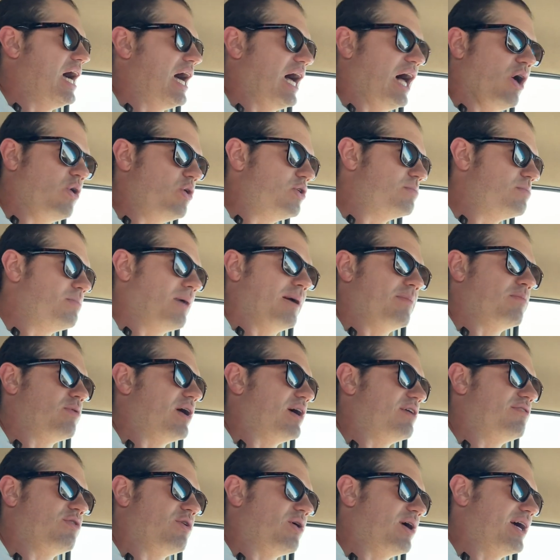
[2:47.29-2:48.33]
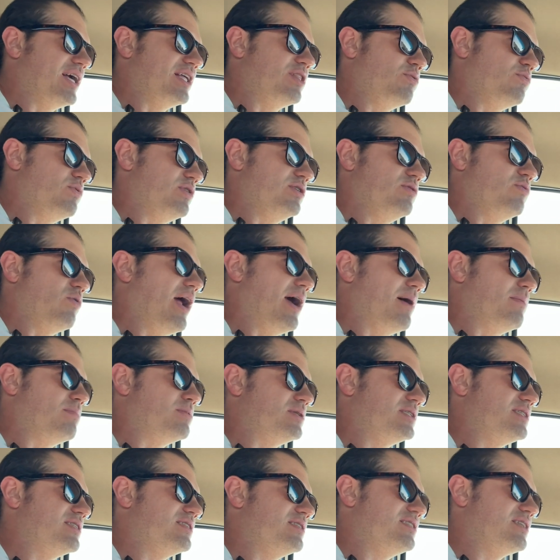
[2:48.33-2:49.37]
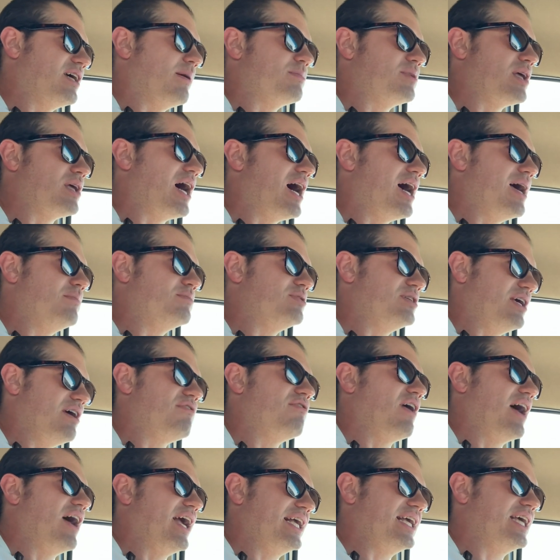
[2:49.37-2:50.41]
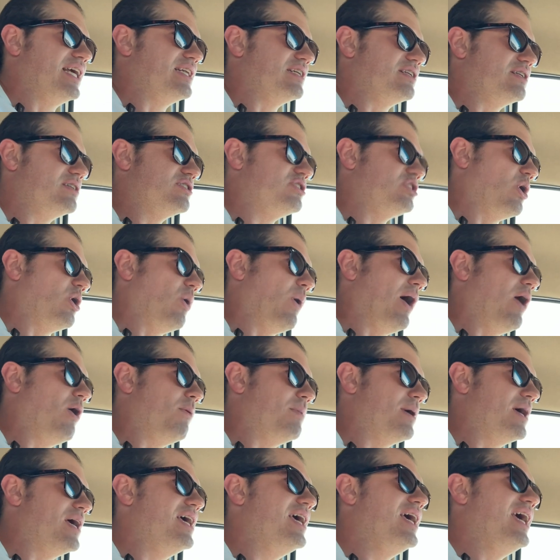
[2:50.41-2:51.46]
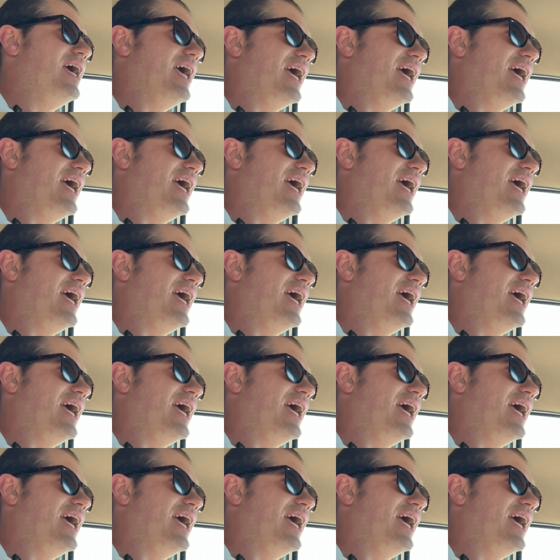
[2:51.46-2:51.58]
I'll hold my breath for like 3 reps sometimes if I can so help it.